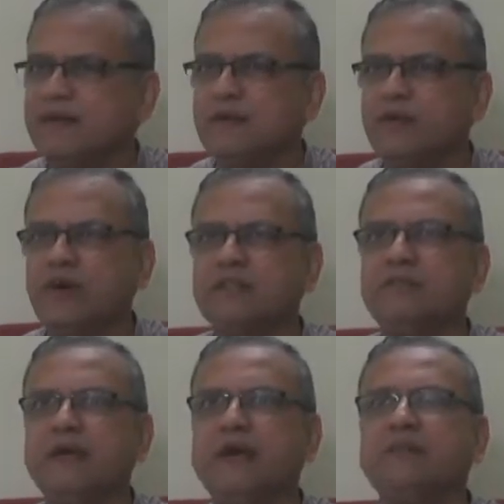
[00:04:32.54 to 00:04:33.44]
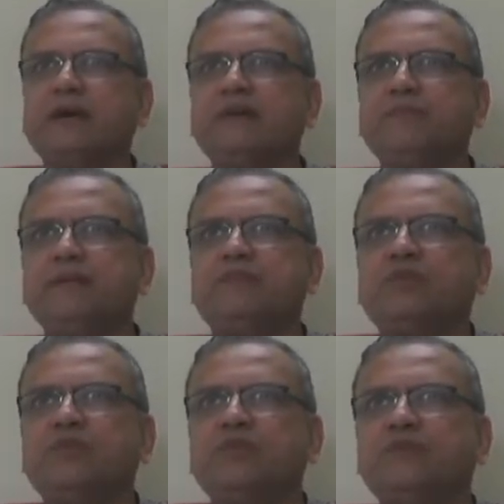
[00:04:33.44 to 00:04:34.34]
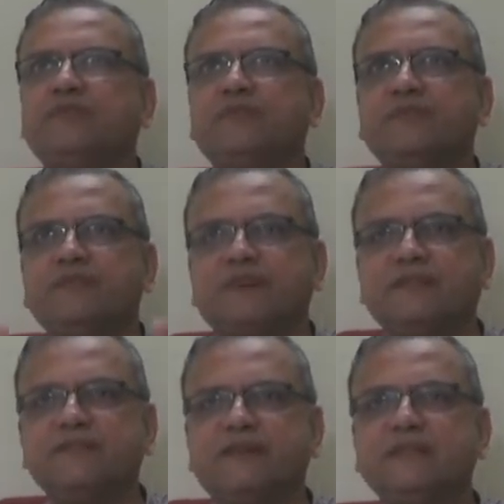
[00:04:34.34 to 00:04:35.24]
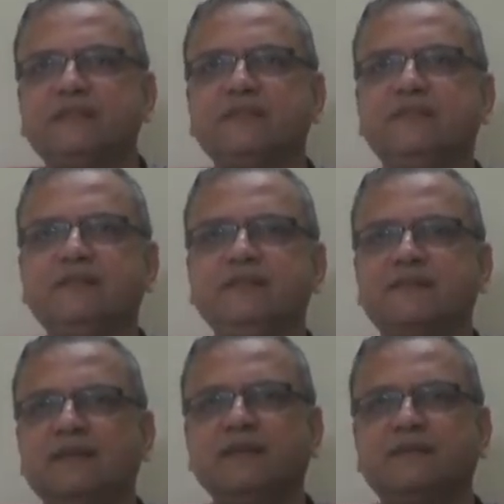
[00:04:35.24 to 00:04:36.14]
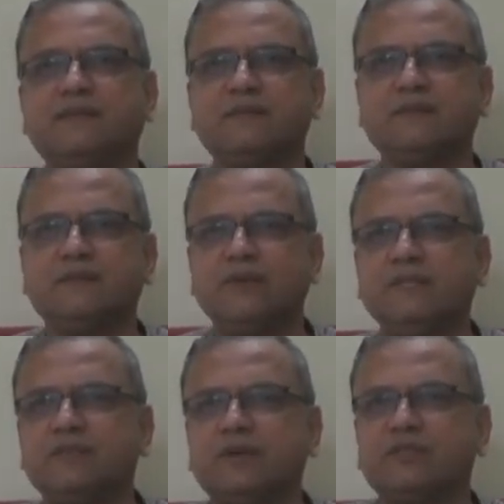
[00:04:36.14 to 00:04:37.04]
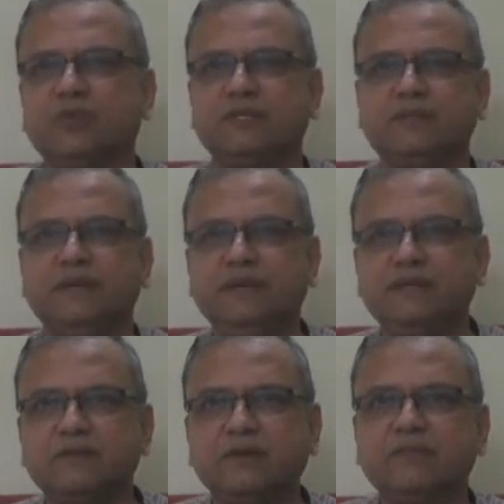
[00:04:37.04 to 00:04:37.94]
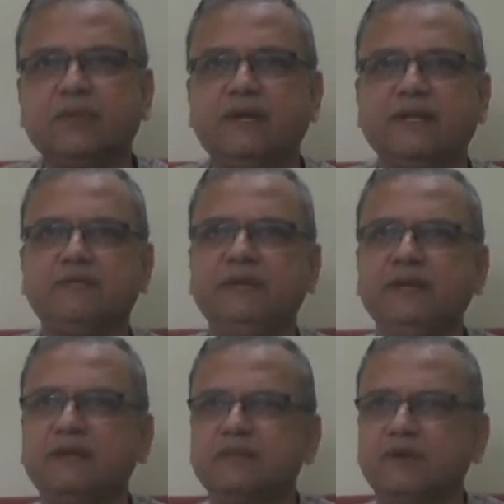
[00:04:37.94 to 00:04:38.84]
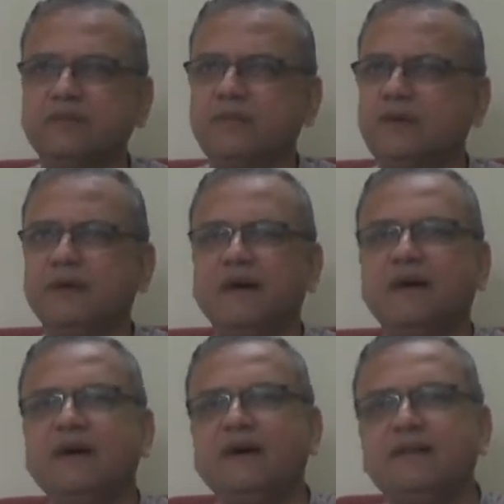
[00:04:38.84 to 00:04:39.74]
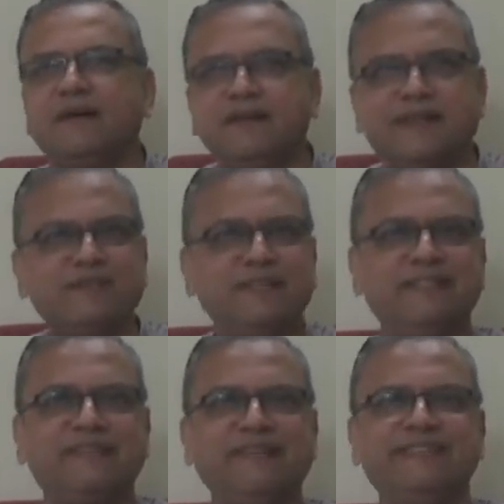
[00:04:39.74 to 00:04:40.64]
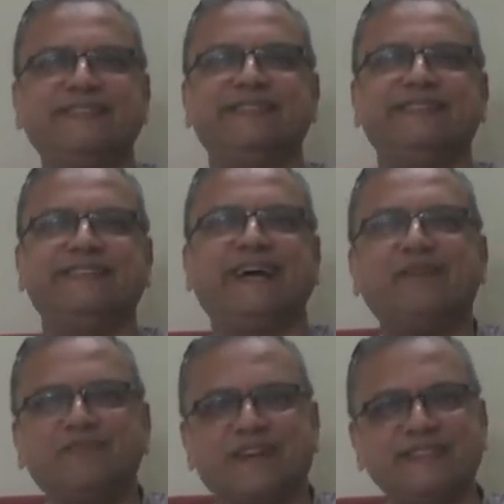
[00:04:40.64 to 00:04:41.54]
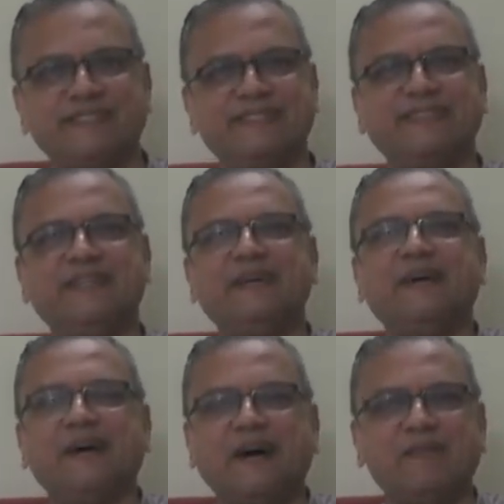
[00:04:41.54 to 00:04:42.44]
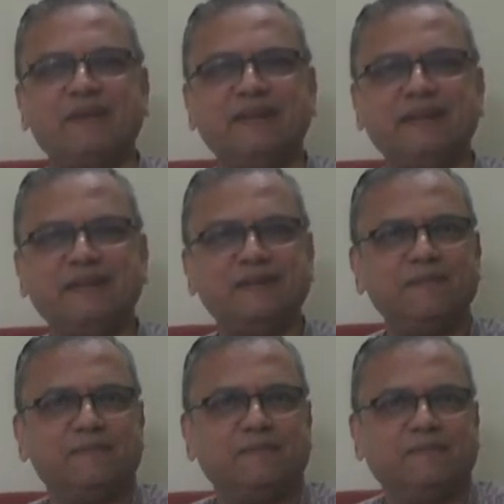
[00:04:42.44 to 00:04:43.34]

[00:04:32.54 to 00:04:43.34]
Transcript: Now you ask me, am I a priest? So Father Francis, he is religious, so he's not social being, he's not a political being, he's not a. That's very strange, isn't it? I'm Francis. I'm an Indian.